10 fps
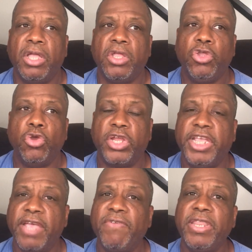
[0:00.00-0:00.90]
You're
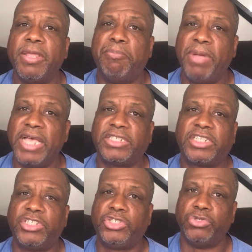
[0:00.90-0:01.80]
giving the best
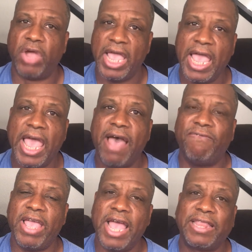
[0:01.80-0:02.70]
that you
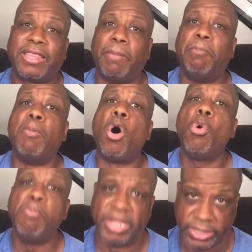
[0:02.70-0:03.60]
have at the
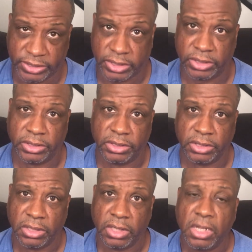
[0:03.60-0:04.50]
moment.
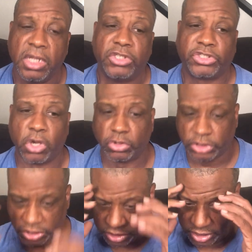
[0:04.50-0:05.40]
So
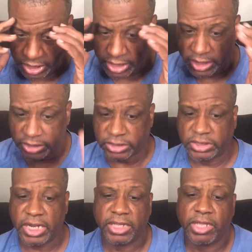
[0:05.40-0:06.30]
to think, it's the
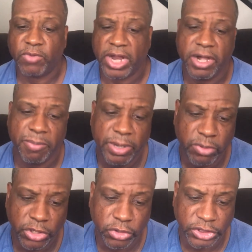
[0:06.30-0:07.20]
same thing when I hear
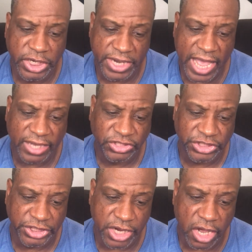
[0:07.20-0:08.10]
people use the
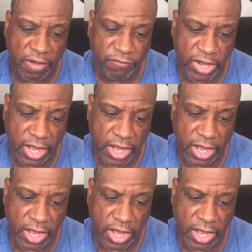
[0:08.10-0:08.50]
analogy of,